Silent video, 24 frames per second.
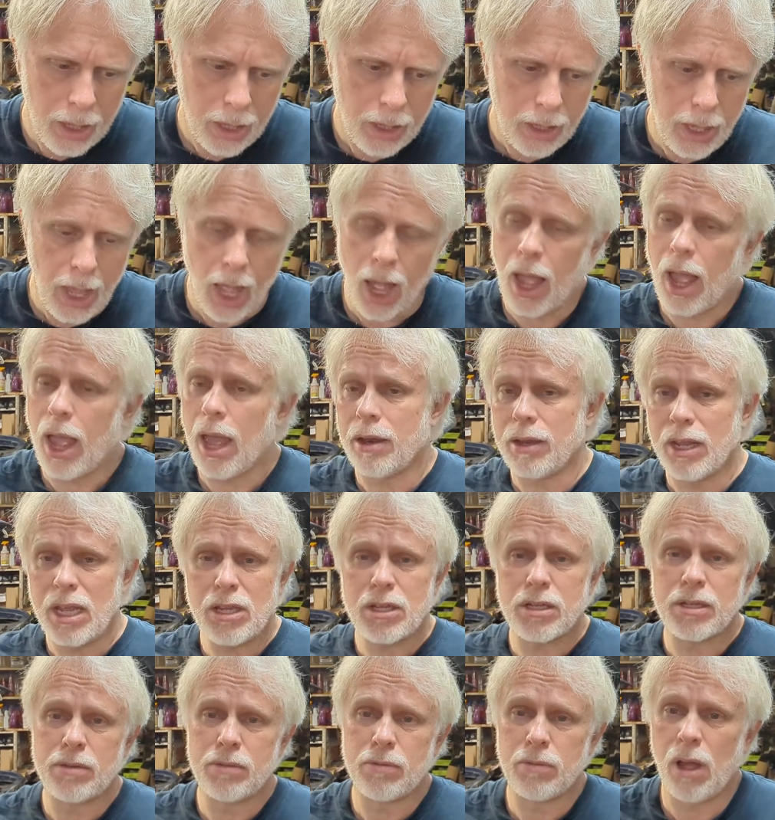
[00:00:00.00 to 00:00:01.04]
yeah, and
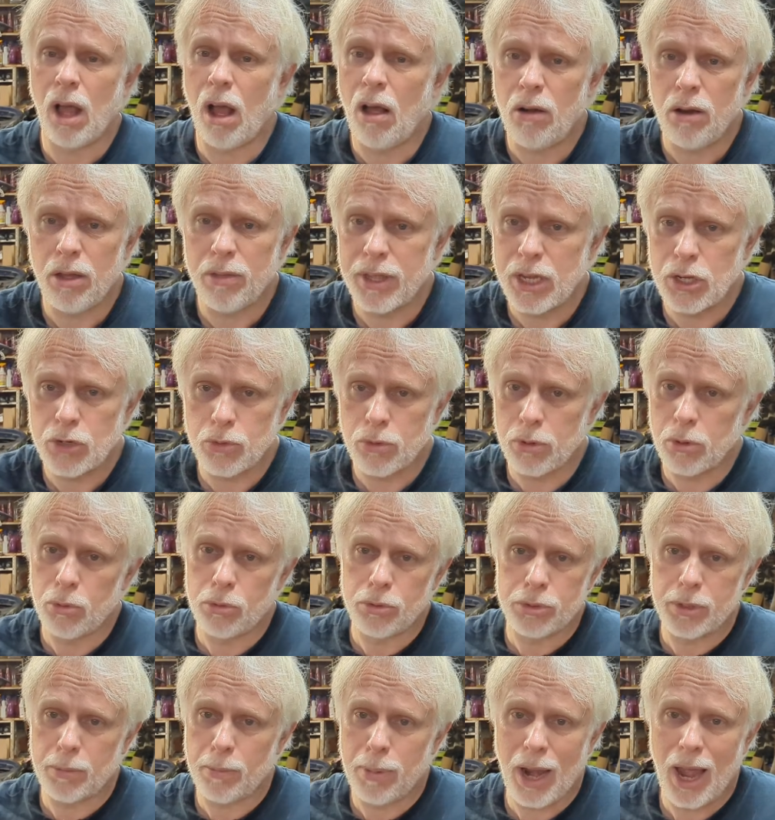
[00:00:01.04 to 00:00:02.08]
all of these
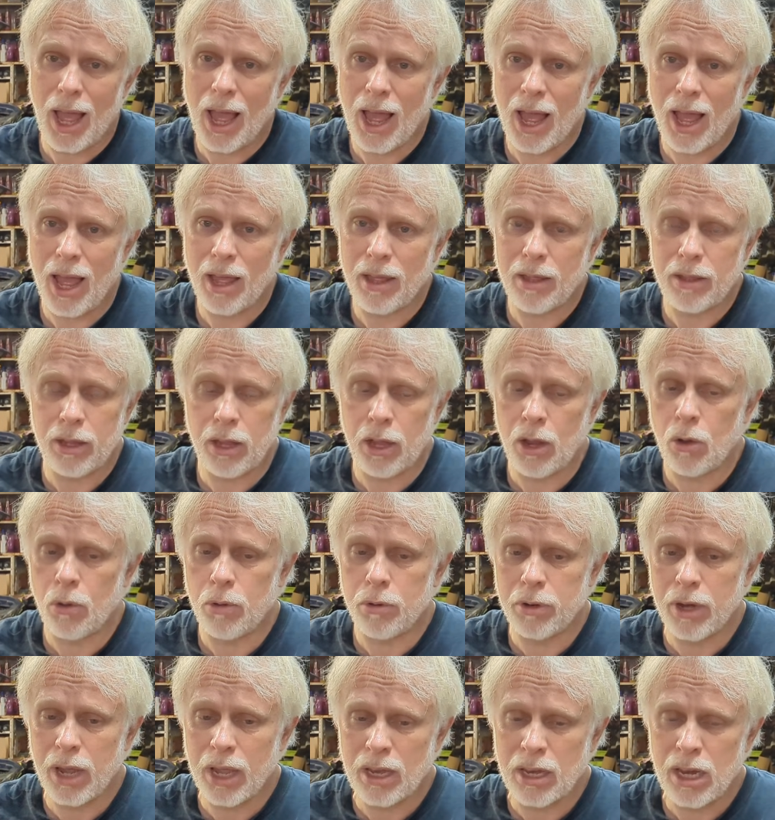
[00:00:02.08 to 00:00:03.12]
rules apply,
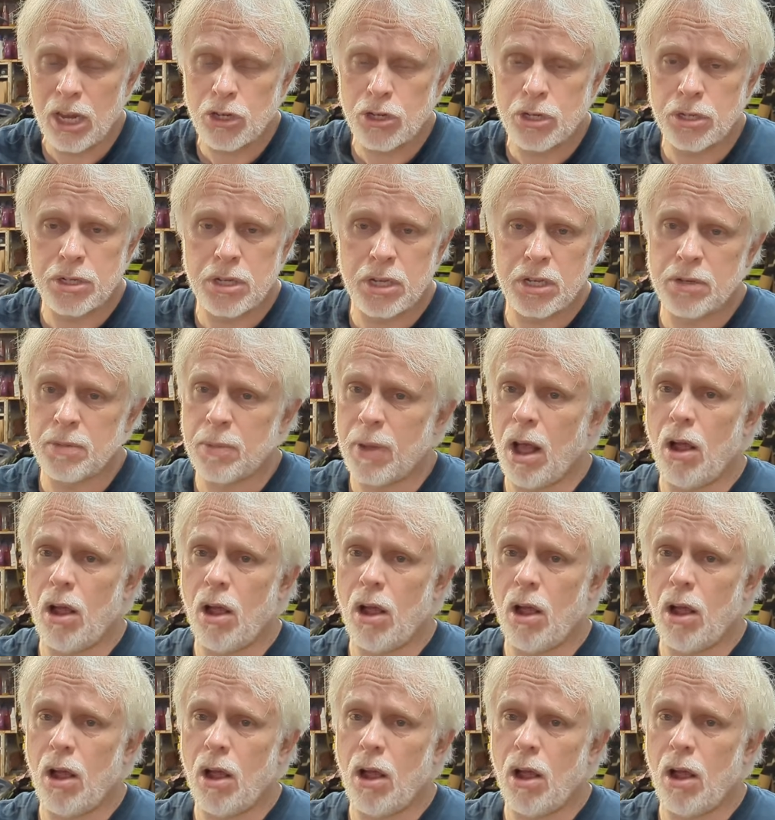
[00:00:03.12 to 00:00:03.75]
in the ignition system.